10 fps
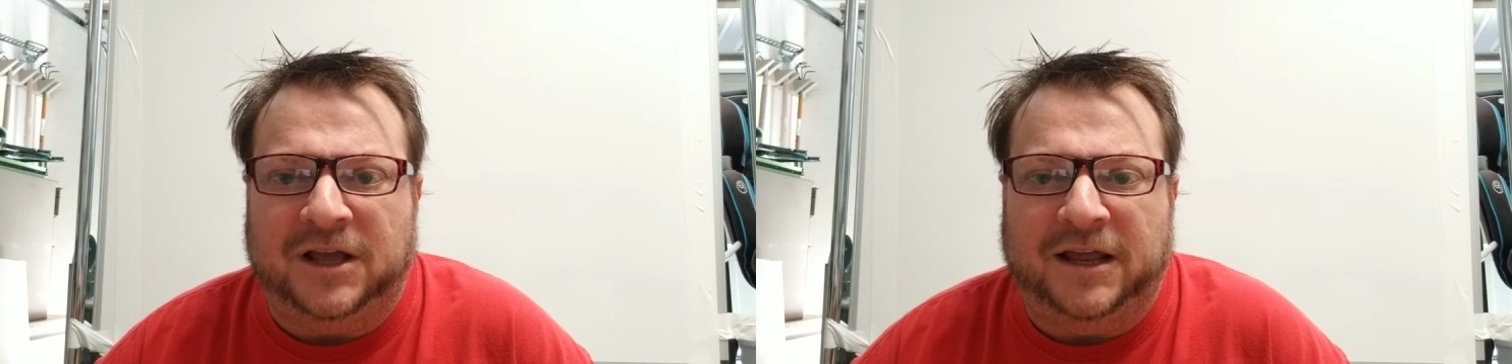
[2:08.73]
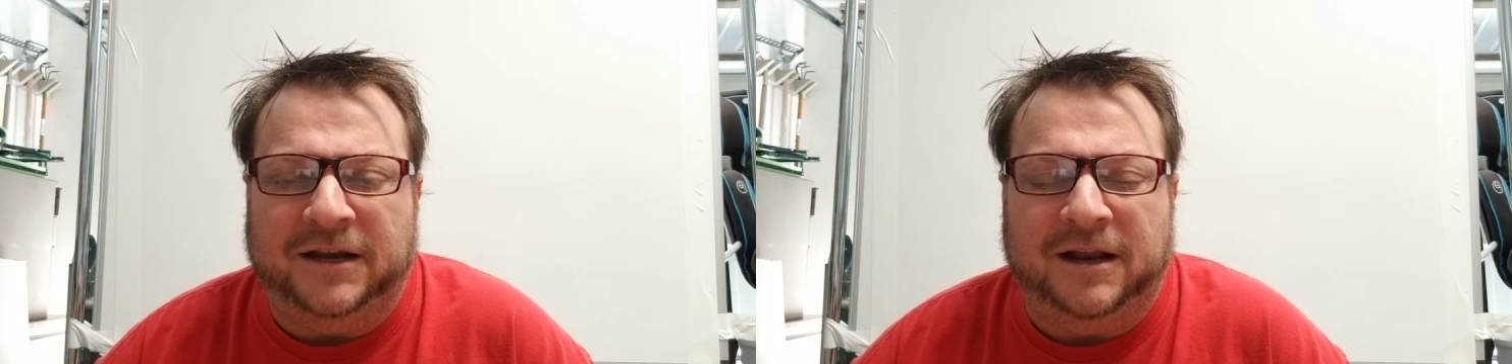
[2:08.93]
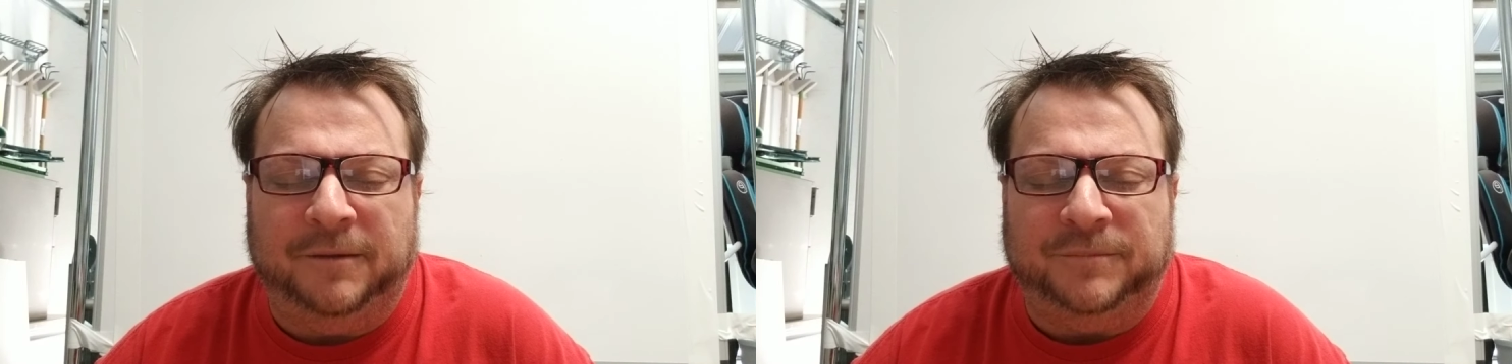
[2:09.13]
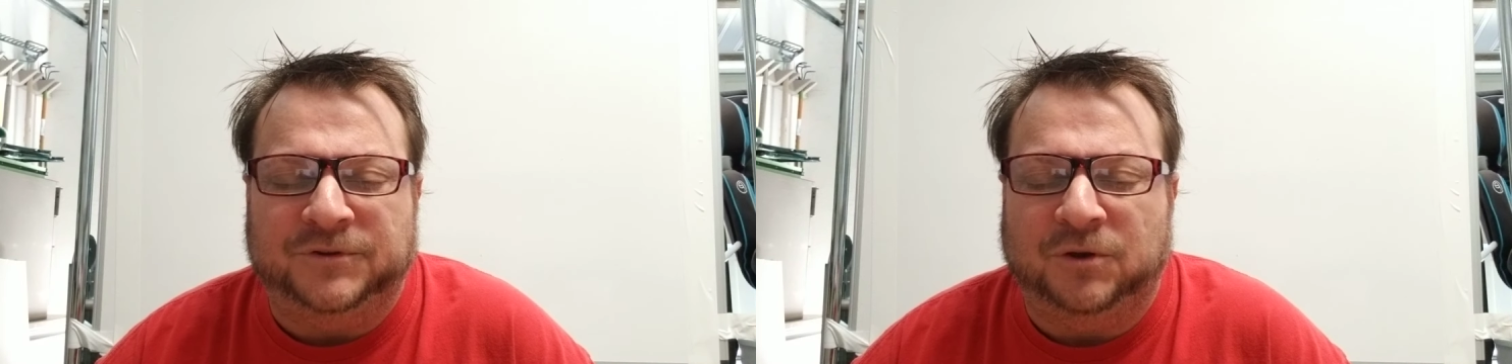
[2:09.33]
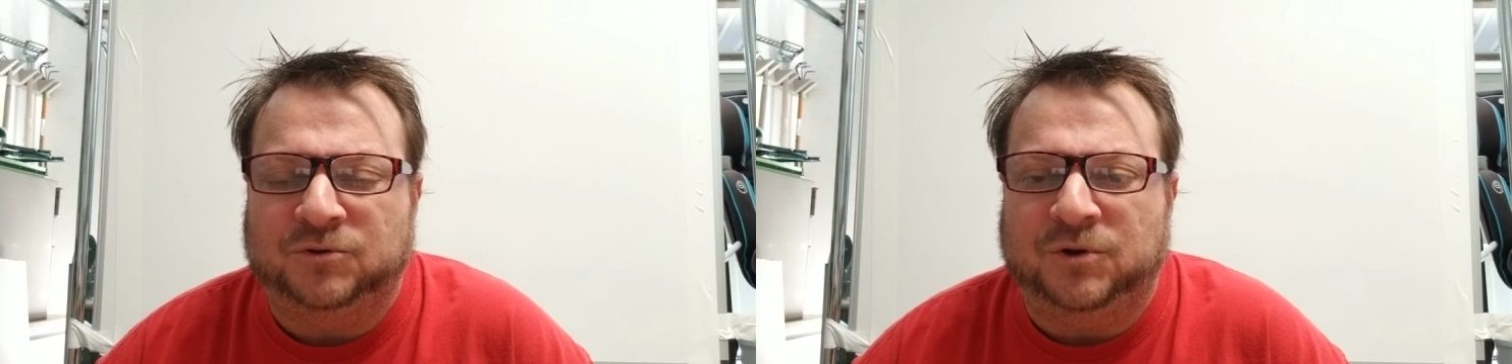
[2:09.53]
and um,
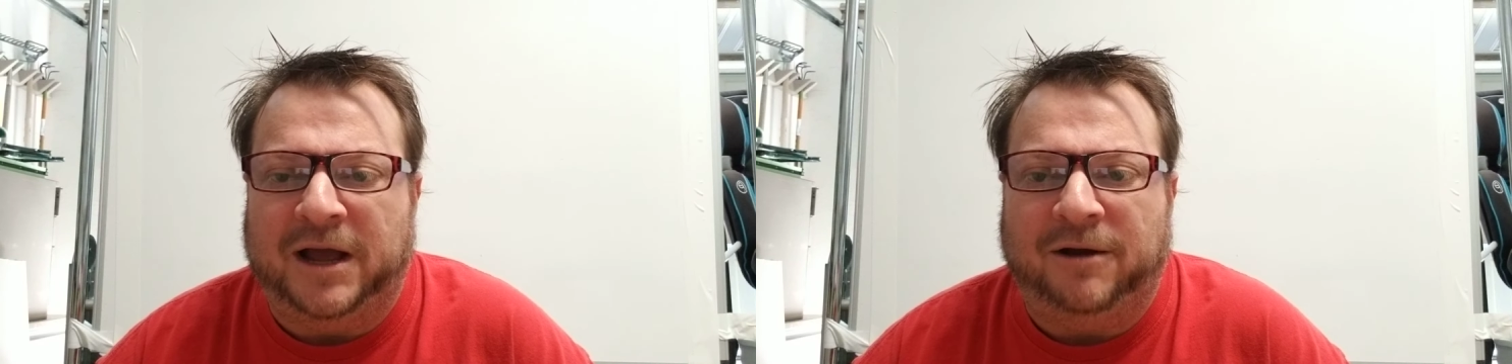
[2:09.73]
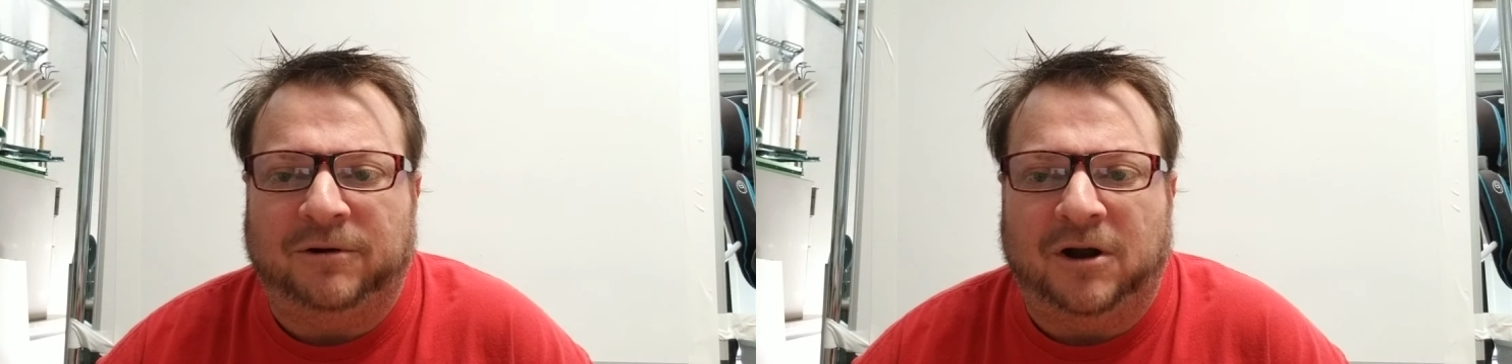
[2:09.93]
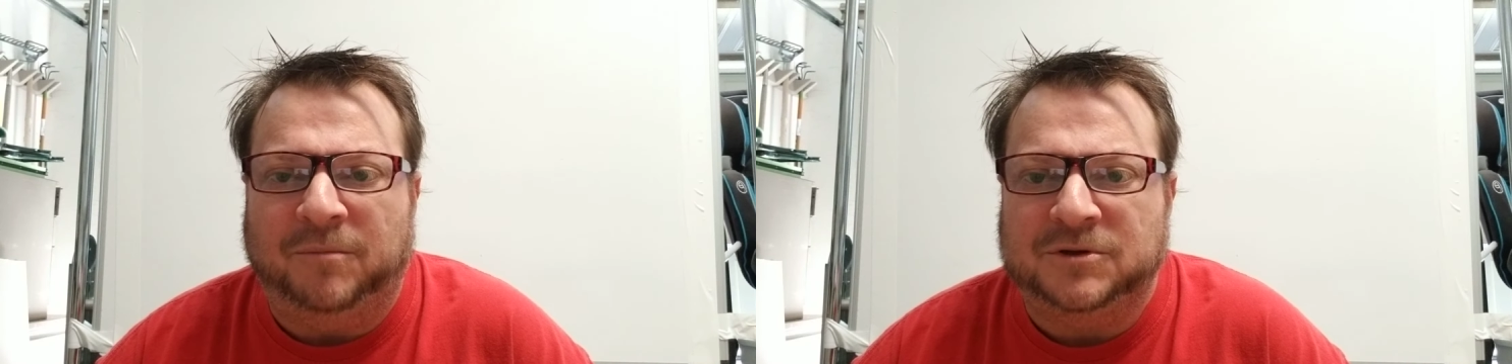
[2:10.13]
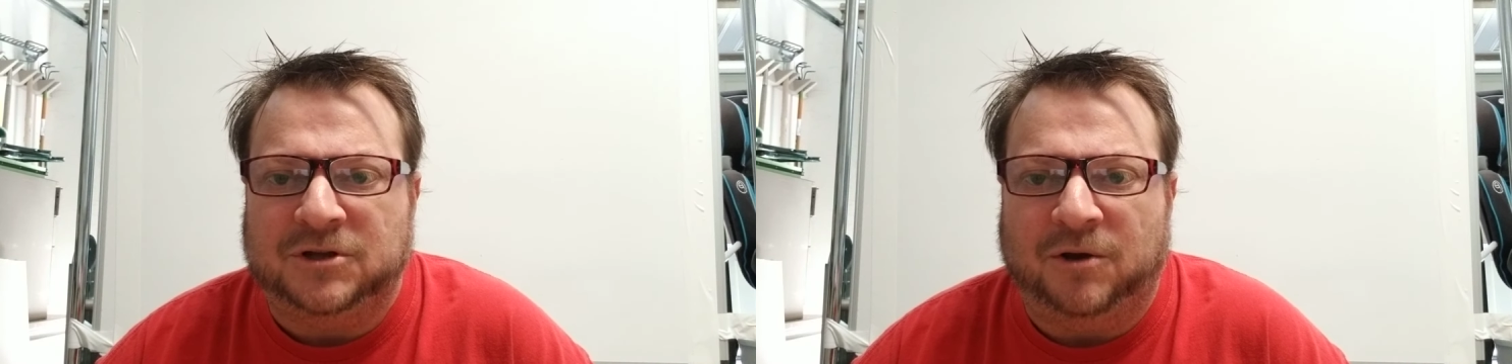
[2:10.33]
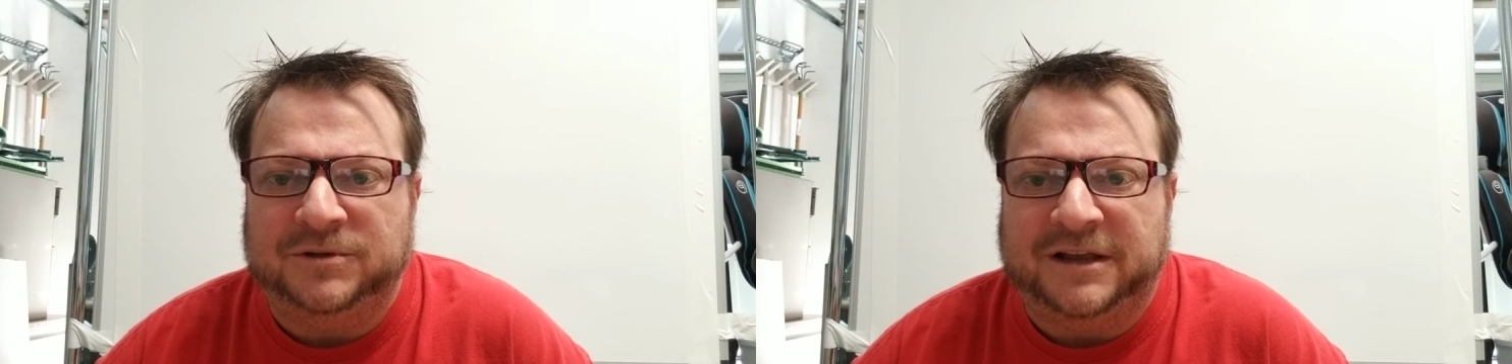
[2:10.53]
social hour almost
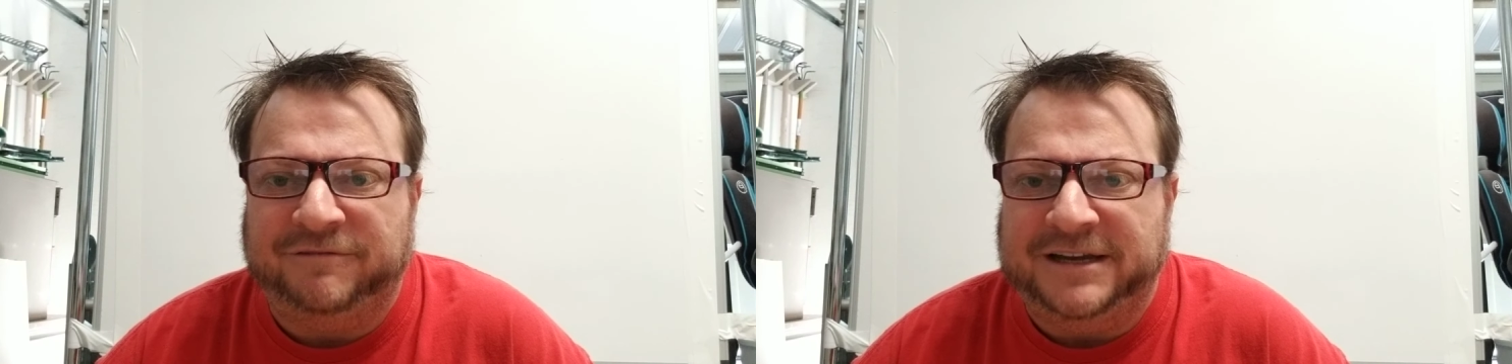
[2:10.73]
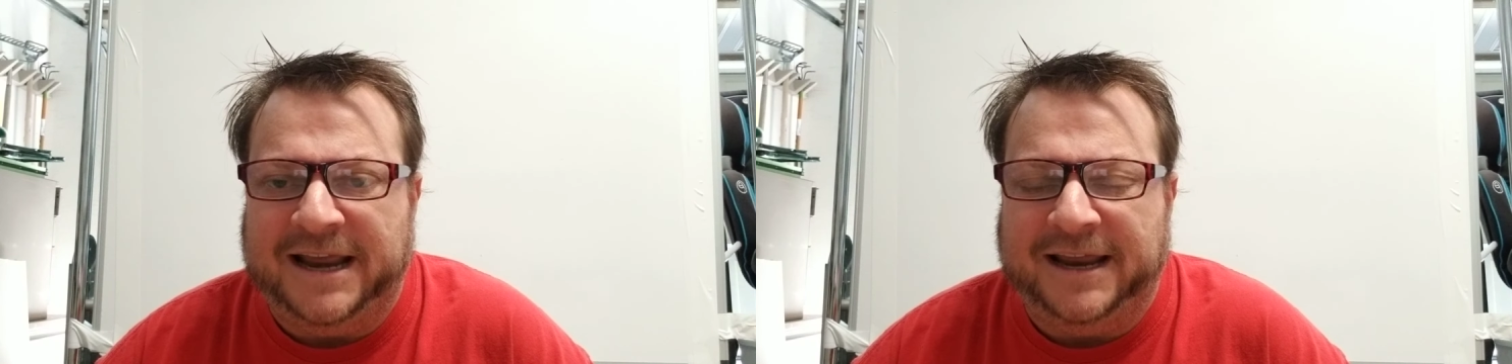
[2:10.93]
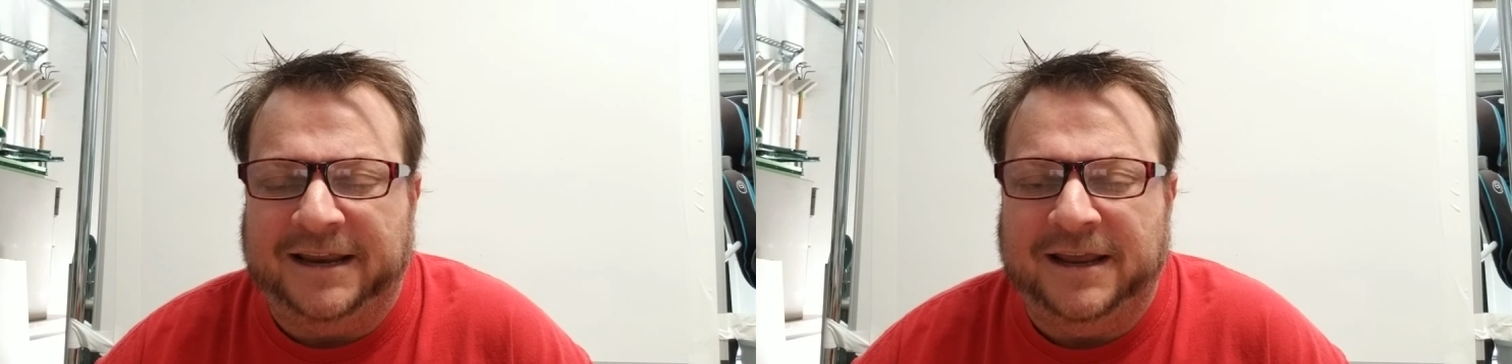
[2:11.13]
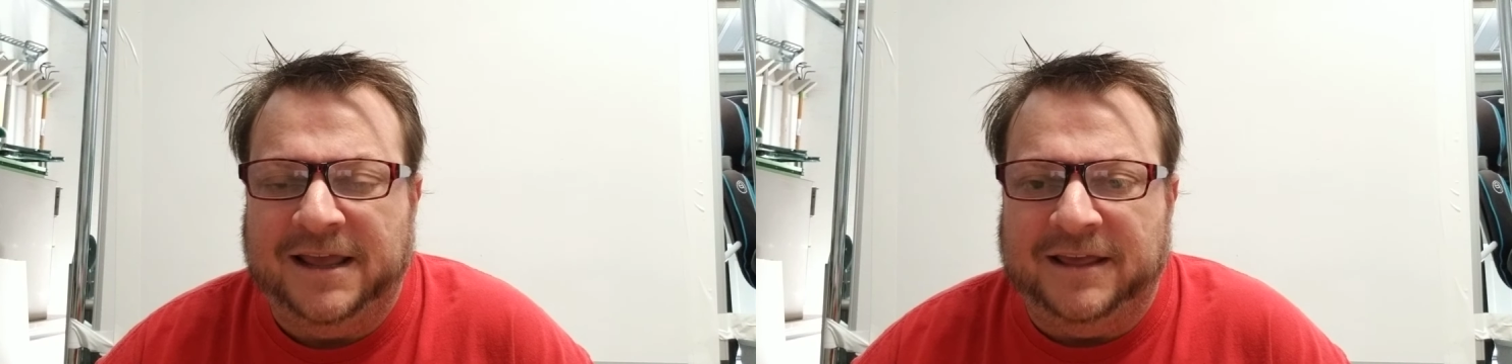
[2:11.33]
always every day